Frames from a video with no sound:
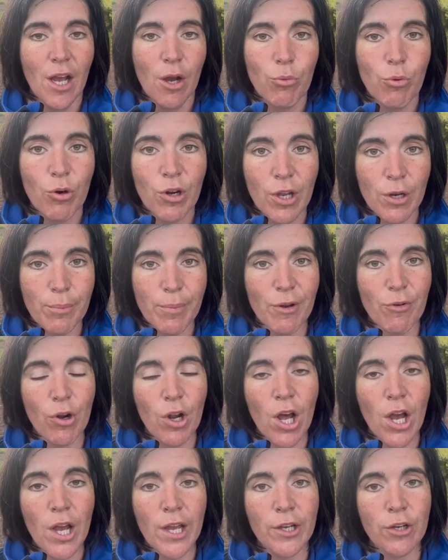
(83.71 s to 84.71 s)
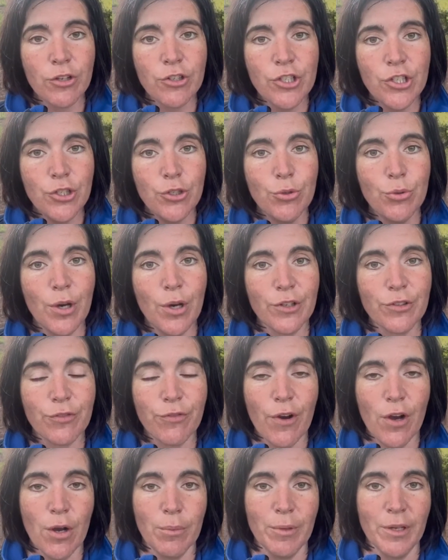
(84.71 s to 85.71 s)
We're going to be relying on you as
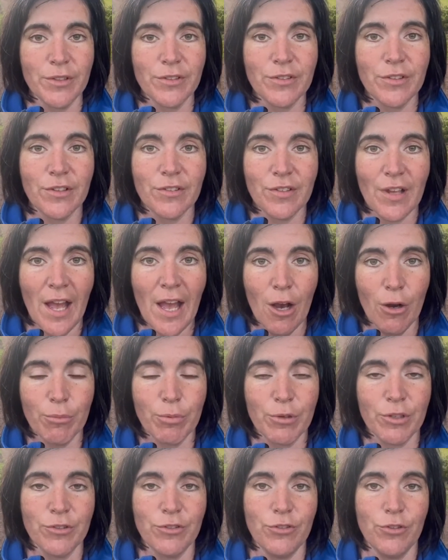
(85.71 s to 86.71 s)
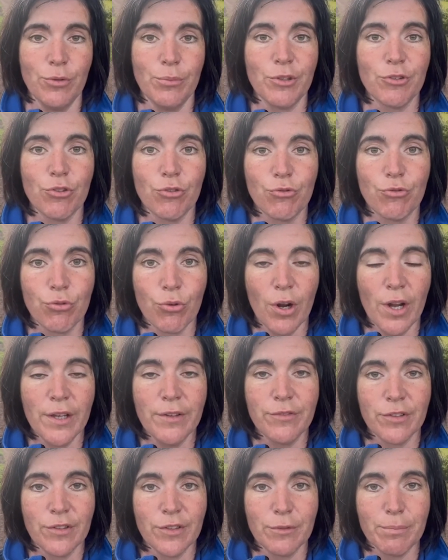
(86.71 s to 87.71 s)
farmers to help consumers drive
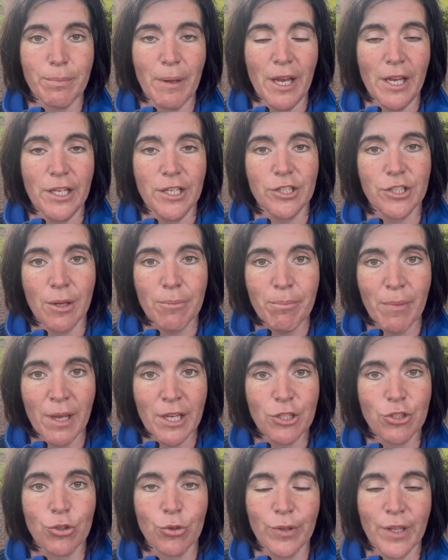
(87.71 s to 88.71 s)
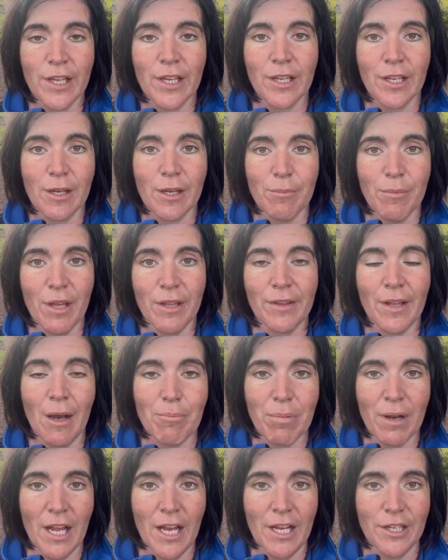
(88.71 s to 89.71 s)
to this page and make sure they can commit that
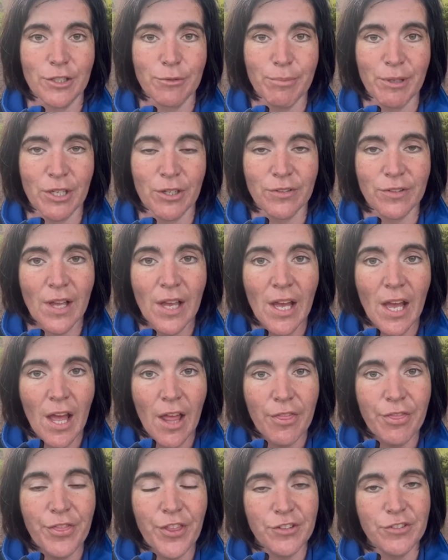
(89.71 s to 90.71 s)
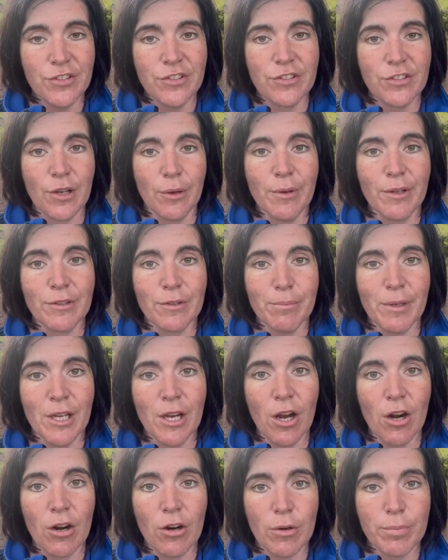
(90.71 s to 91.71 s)
pledge, because this is going to be
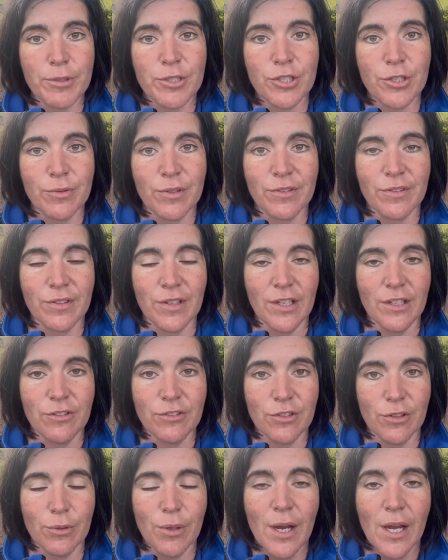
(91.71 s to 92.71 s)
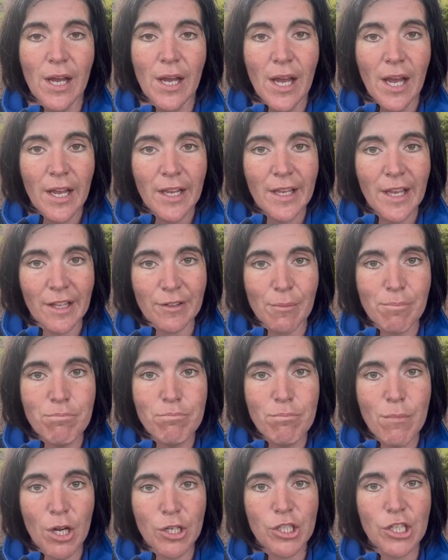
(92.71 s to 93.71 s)
our opportunity to get a
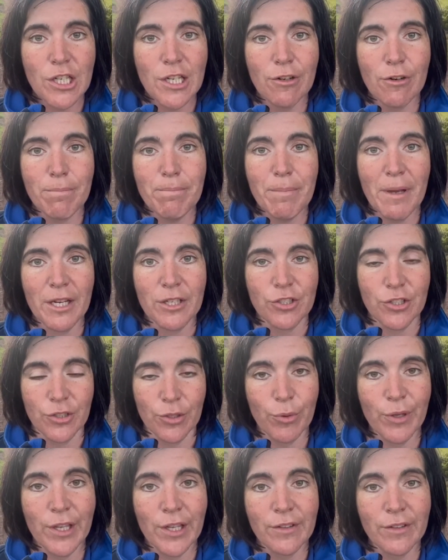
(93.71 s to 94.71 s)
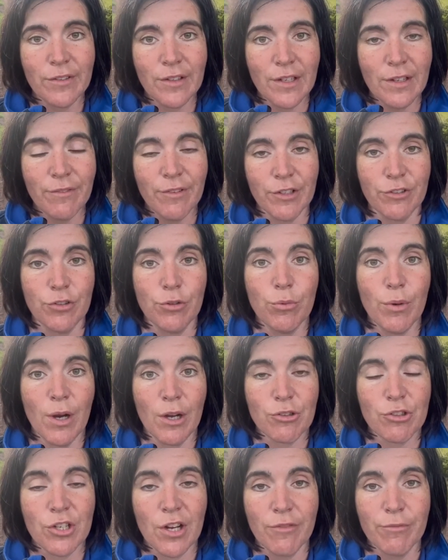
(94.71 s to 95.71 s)
much clearer picture that we can deliver to
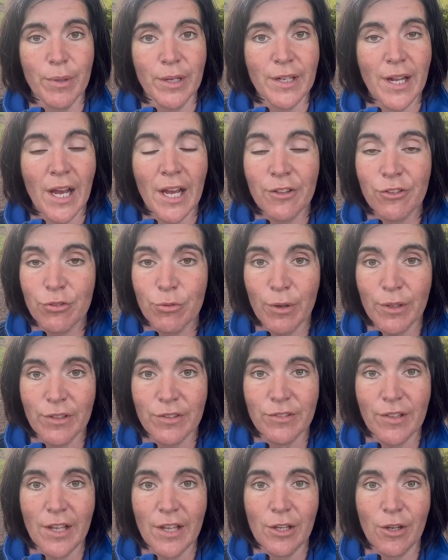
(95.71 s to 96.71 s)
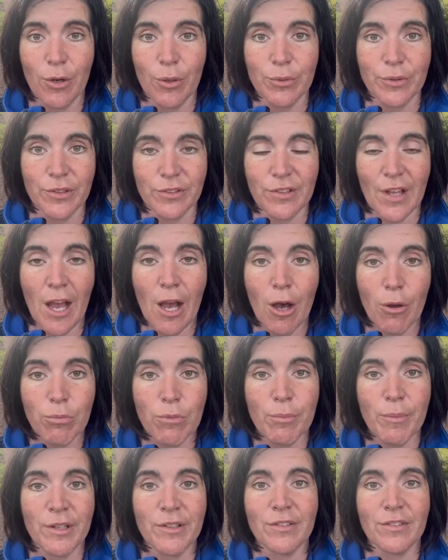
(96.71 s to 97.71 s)
Welsh Government and to other stakeholders to help
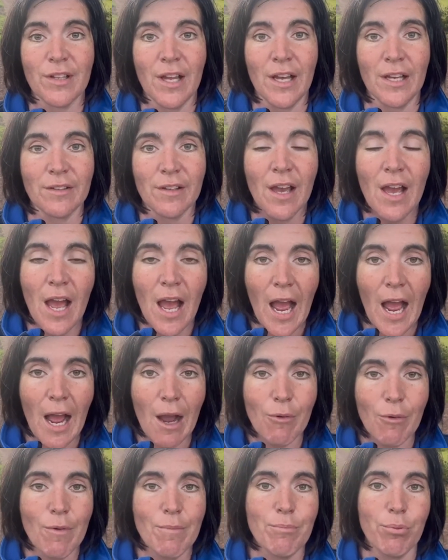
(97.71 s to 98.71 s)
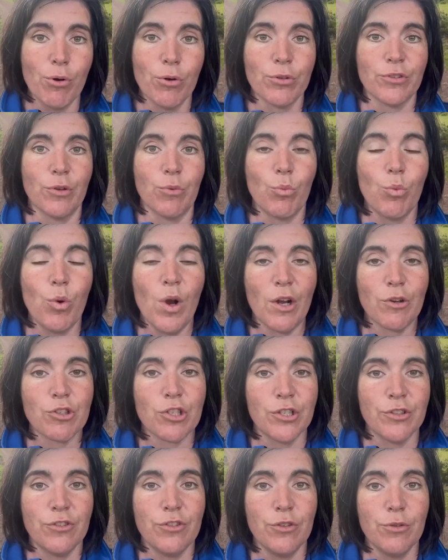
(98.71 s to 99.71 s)
them understand how important Welsh
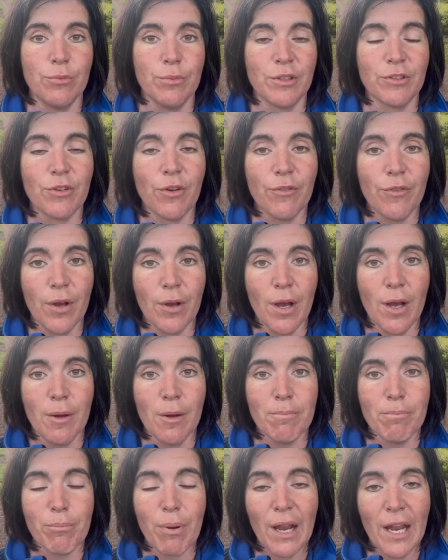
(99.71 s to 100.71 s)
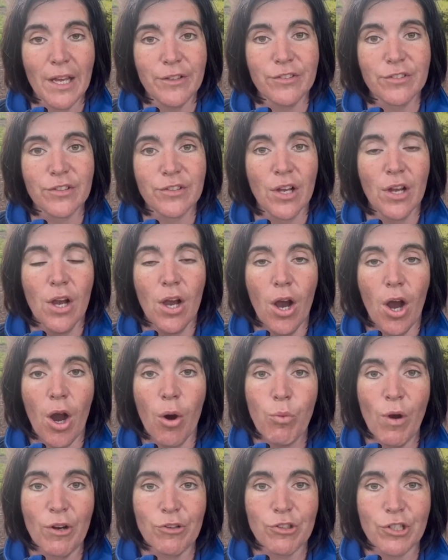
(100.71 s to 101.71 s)
consumers place on
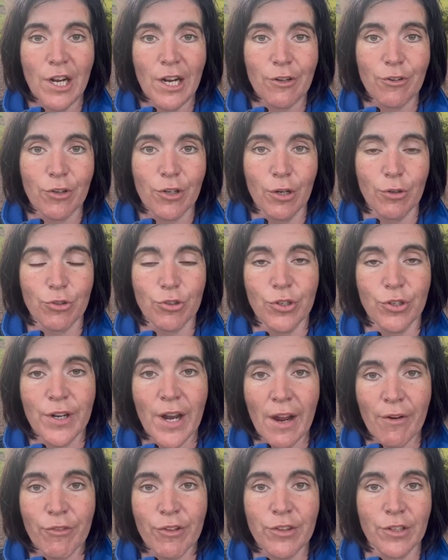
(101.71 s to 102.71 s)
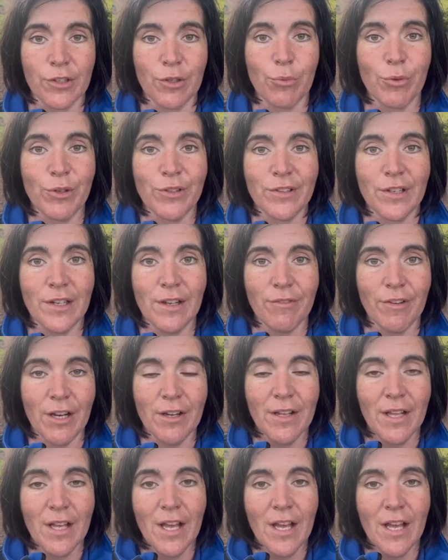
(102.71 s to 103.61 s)
Welsh agriculture and everything that we deliver.